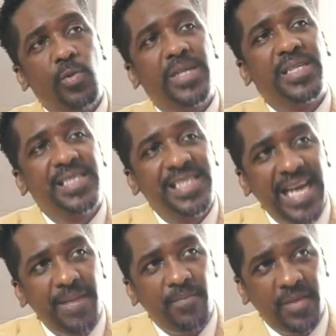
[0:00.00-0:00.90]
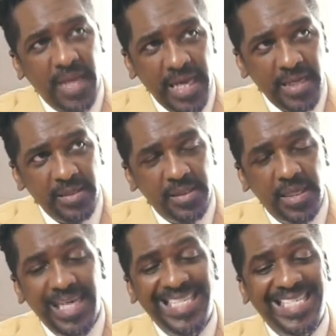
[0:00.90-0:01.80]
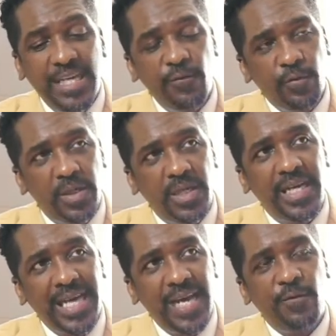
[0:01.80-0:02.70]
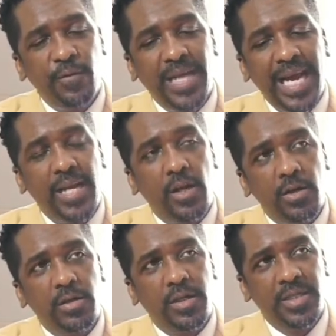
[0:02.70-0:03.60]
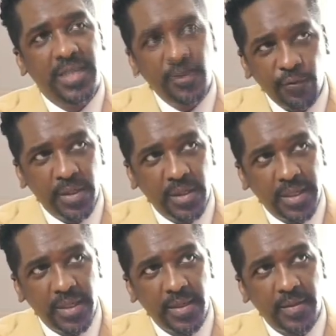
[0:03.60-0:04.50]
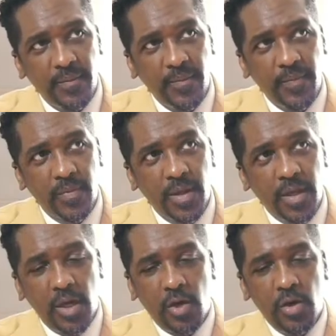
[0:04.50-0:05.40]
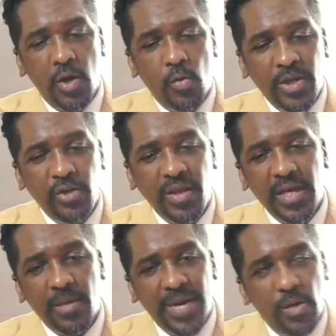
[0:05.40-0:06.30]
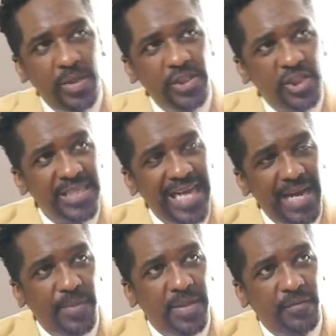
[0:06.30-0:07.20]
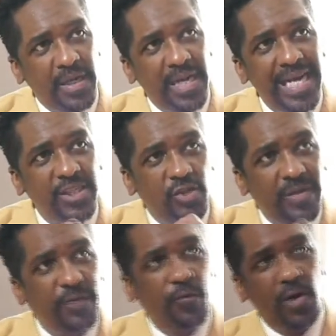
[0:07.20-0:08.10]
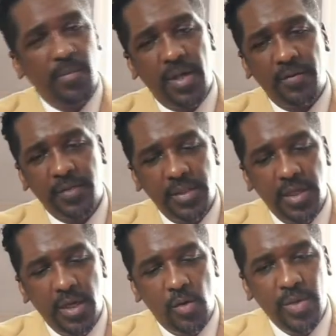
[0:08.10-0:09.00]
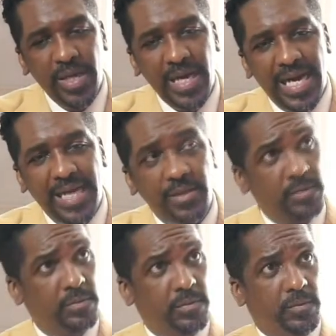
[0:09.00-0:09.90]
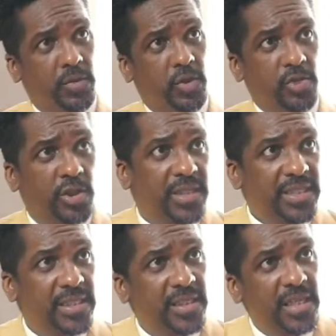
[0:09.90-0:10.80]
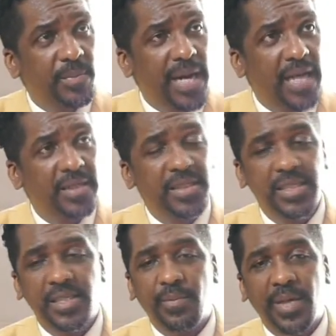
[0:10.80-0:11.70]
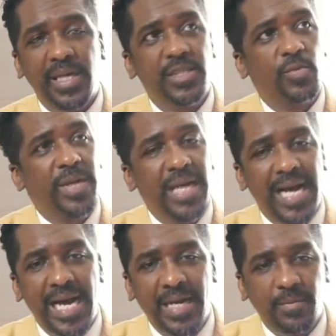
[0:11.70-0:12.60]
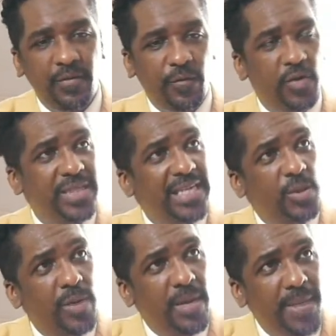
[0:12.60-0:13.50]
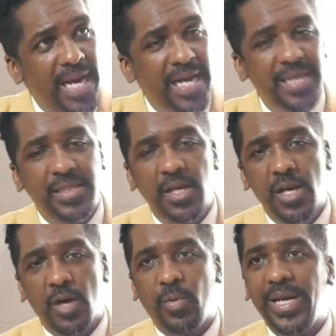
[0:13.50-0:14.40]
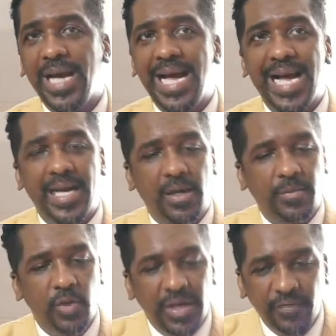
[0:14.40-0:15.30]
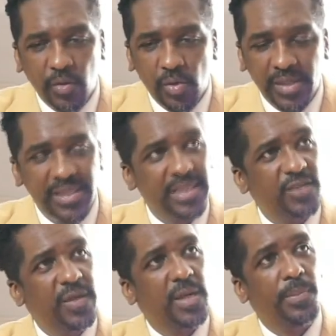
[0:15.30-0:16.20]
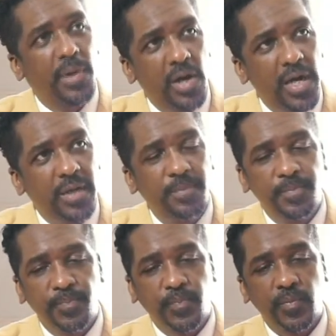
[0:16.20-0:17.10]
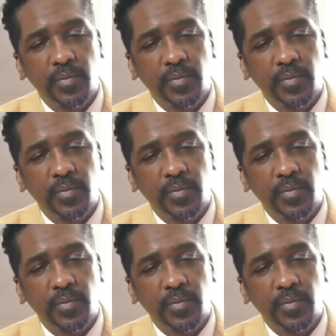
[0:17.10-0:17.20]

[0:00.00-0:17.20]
who are doing the same things differently if they look differently. You know, when you think about what just happened for the last 3-4 months, we had social distancing policies in place. We had, folks had to wear masks. We had, you have to walk 6 feet apart.